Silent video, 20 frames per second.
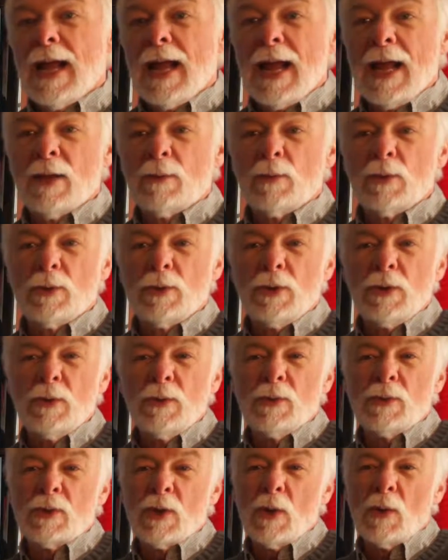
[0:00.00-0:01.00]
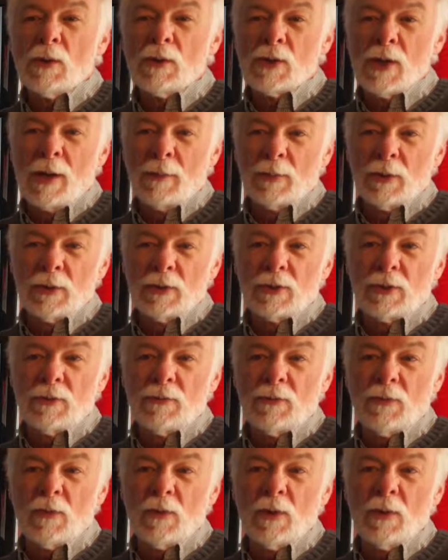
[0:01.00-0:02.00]
and we'll use those numbers to
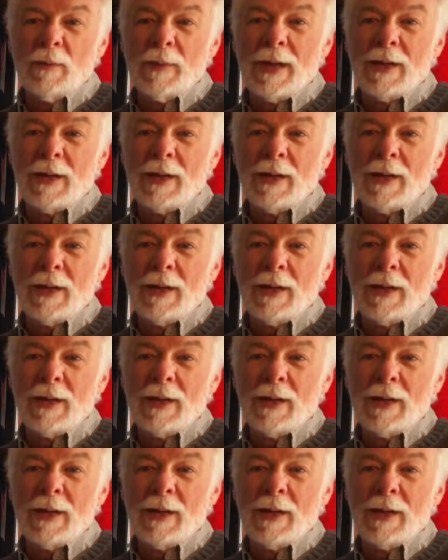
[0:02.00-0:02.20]
form